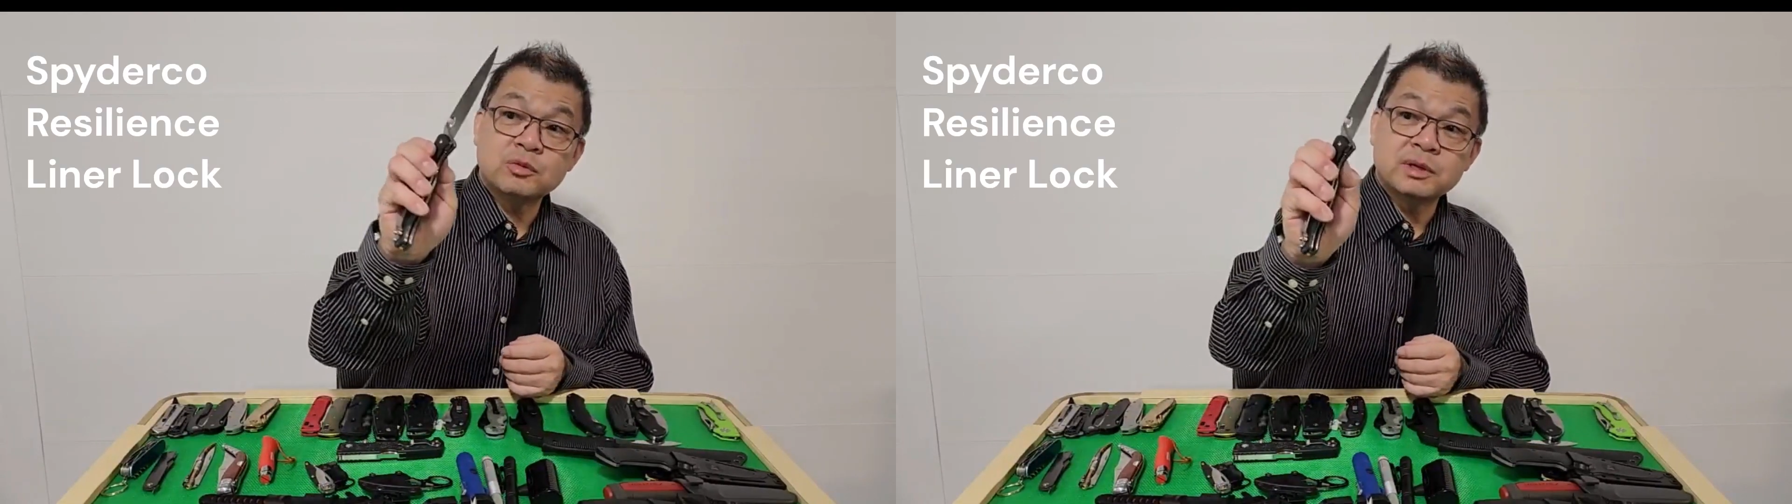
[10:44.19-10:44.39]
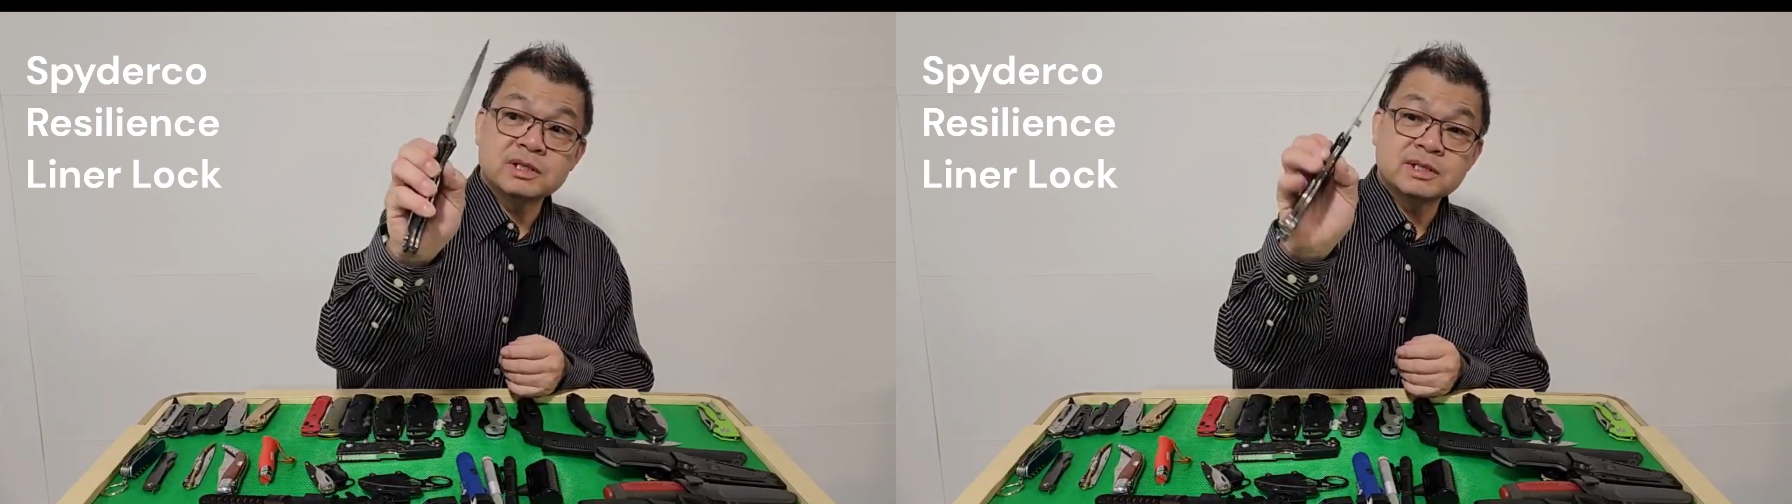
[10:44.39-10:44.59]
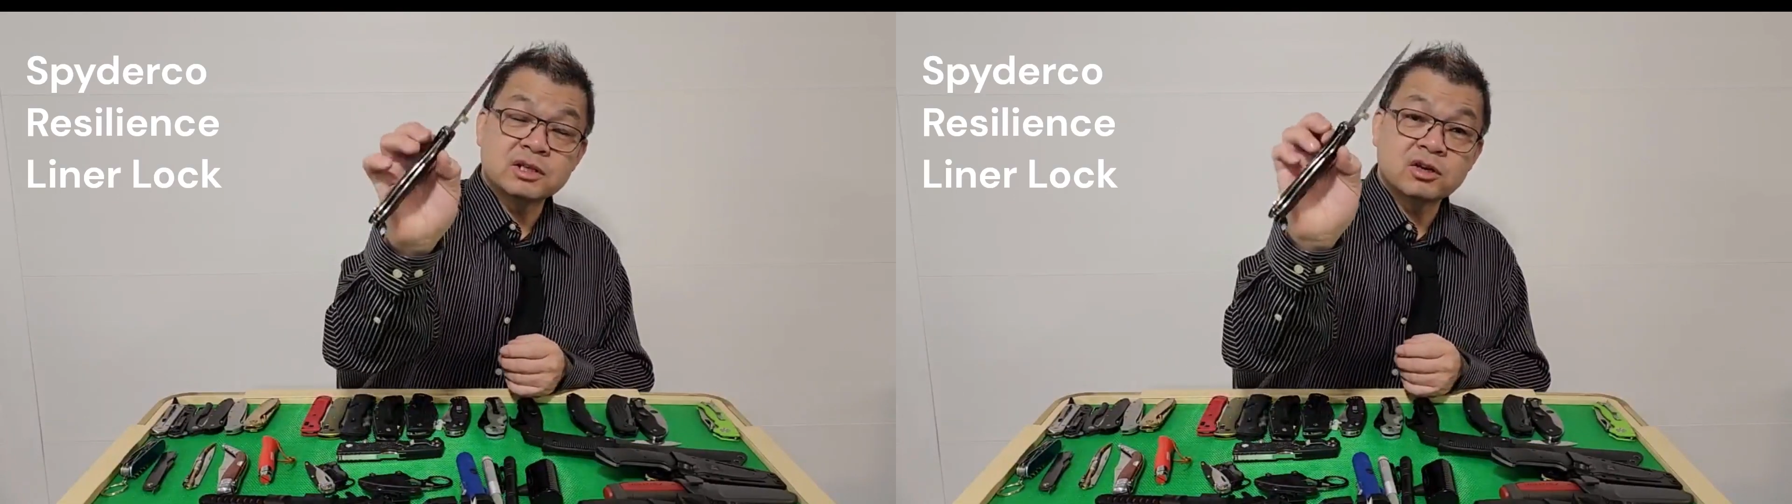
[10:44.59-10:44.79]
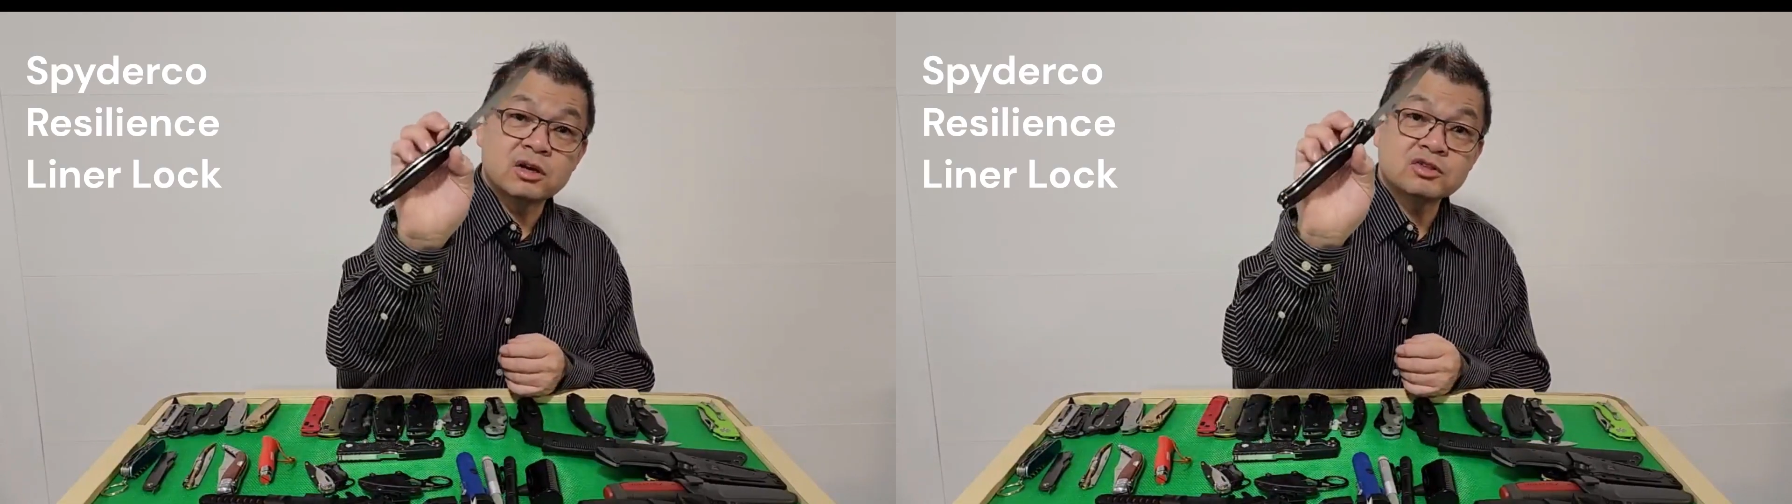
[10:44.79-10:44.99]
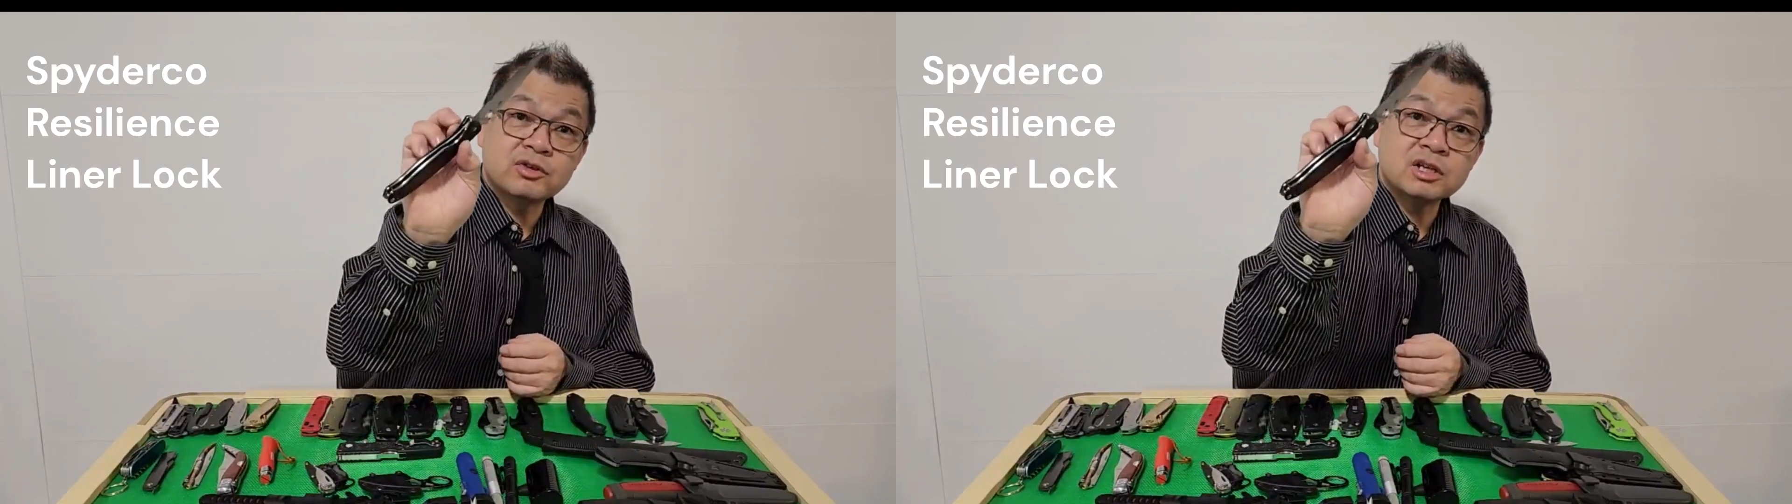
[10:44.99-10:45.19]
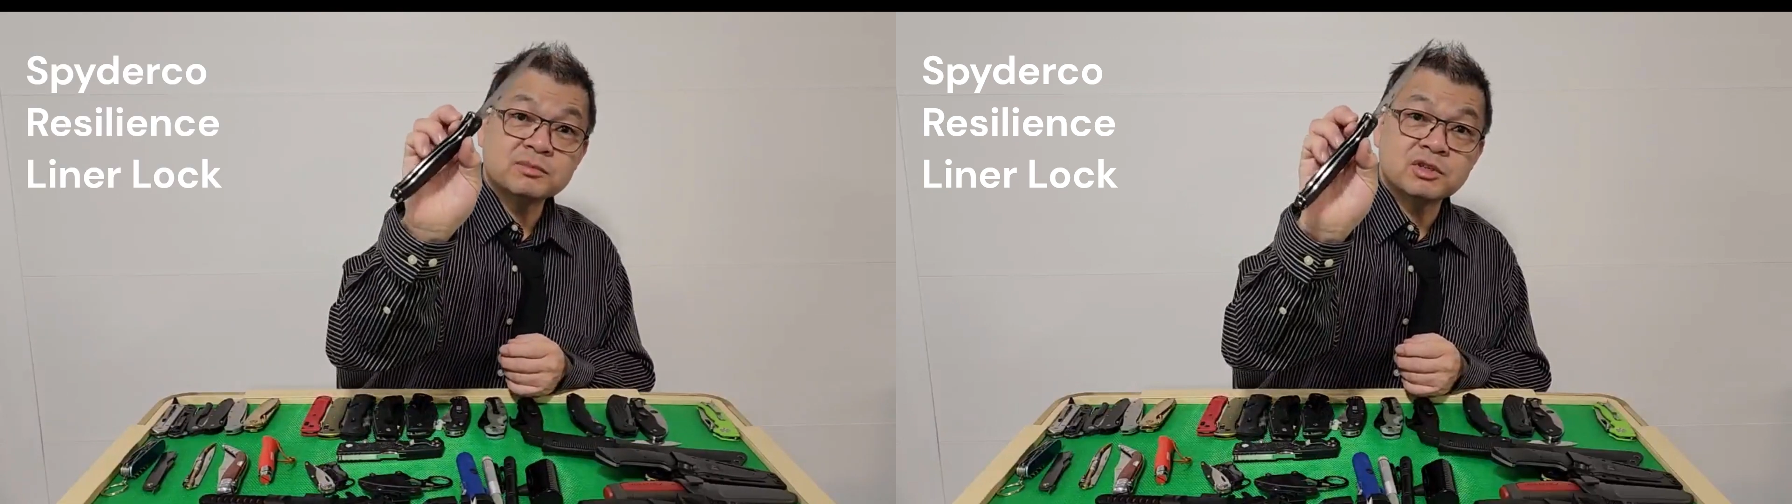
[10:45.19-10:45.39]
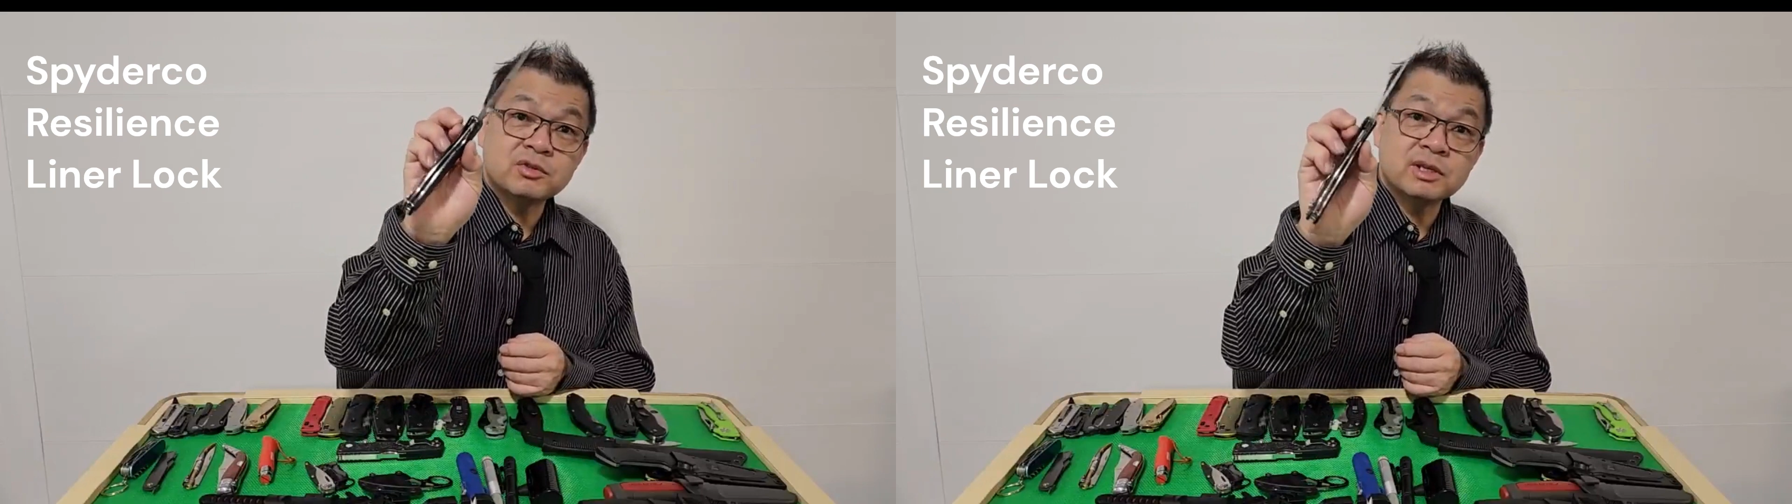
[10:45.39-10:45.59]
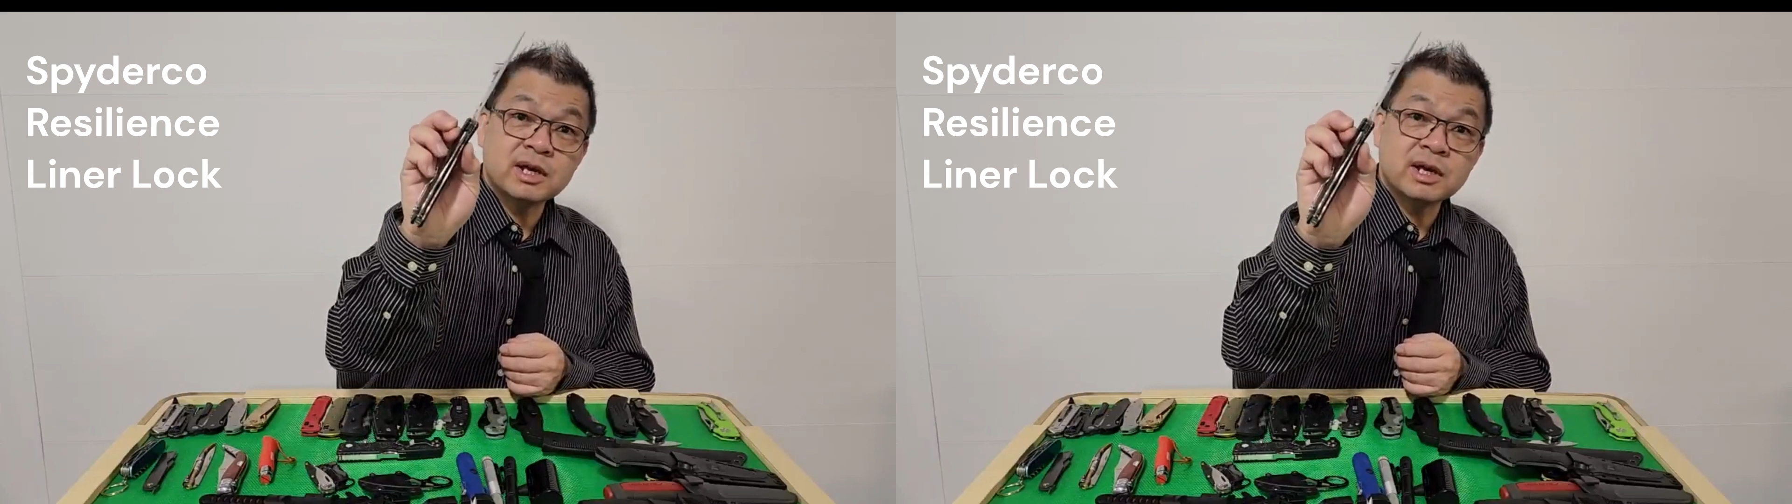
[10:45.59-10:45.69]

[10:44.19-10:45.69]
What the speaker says: Hope you can see the contrast between